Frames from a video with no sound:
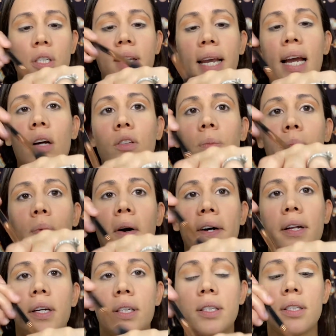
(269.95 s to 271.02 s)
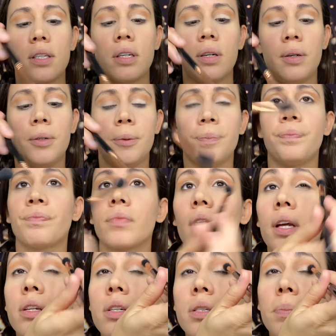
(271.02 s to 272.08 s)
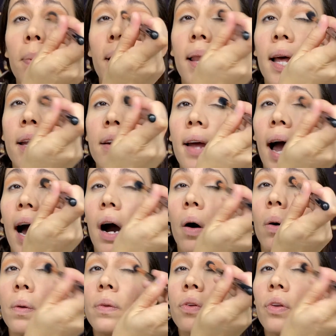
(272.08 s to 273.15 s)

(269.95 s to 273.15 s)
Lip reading: Take out the product and just blend out